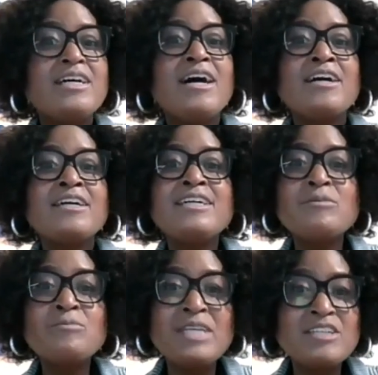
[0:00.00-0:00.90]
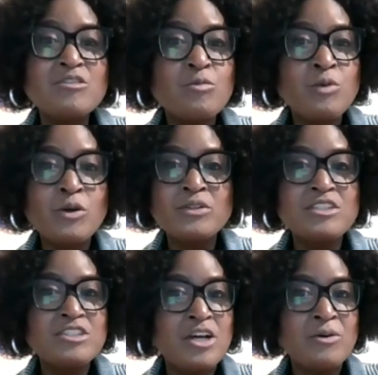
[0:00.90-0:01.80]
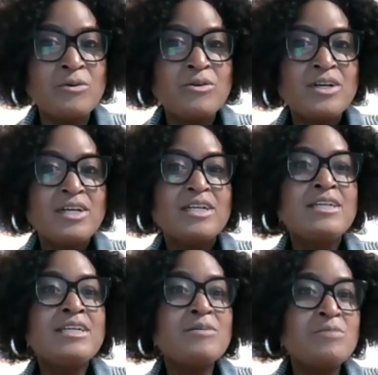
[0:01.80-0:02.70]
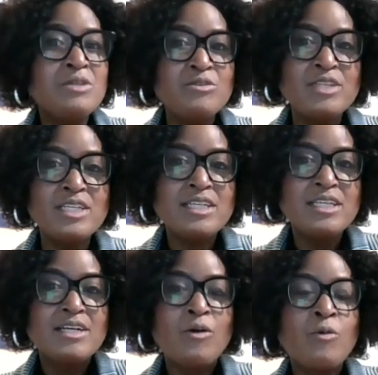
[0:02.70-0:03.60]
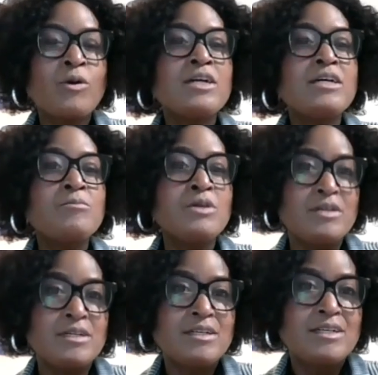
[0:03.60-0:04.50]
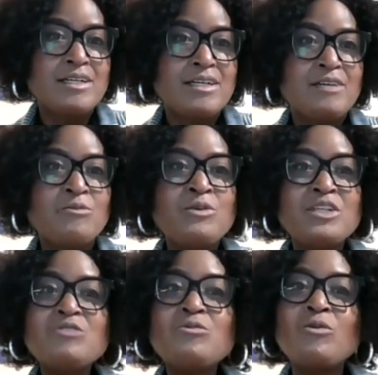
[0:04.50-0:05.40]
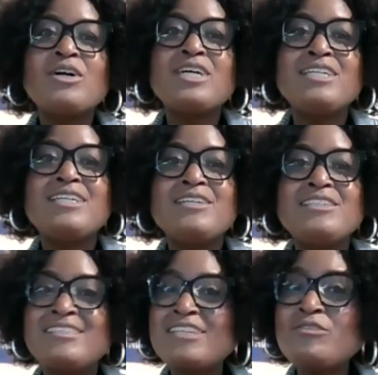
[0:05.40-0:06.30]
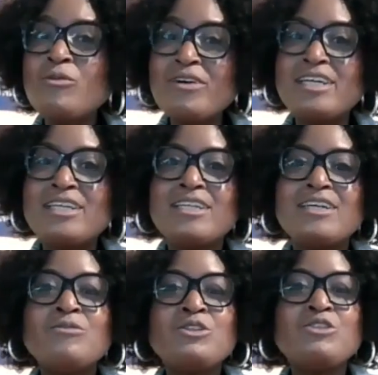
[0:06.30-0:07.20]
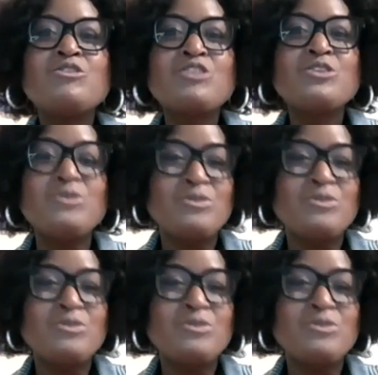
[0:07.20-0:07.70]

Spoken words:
a good binge-worthy show, good music, or a good book? Which one, just one, would you choose?